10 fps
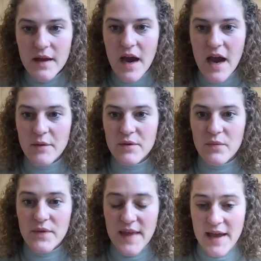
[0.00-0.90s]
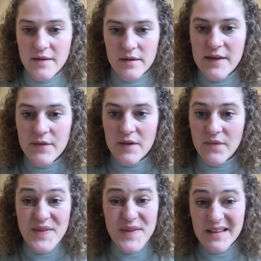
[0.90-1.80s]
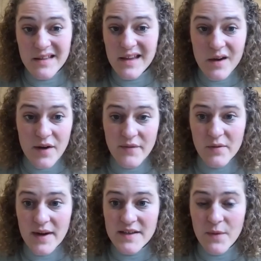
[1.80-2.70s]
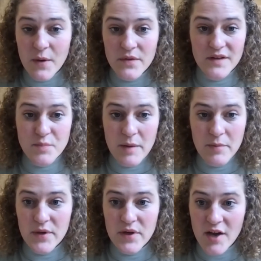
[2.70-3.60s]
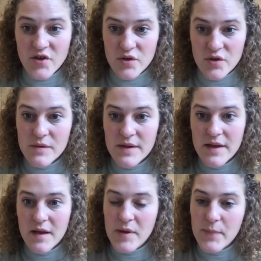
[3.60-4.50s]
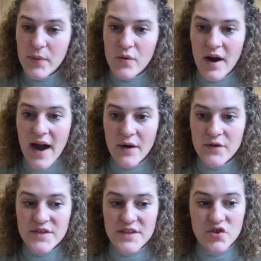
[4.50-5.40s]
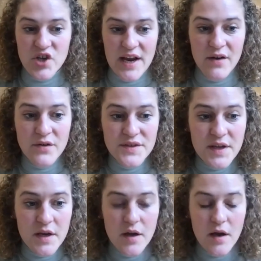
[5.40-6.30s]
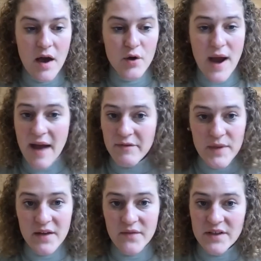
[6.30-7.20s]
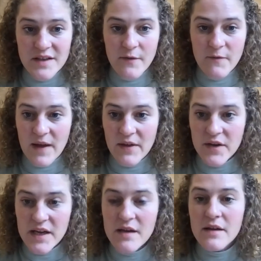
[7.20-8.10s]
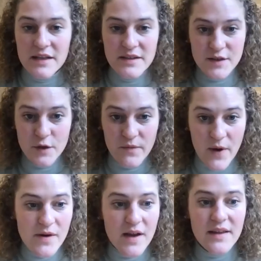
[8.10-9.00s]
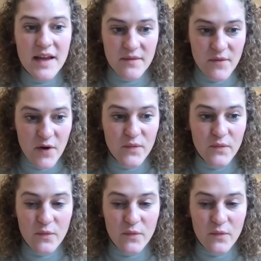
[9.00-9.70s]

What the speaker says: That even if they think that they don't have the right to vote, that's probably not true. People who are housed in jails, who haven't been convicted of a felony, can still vote, and they can vote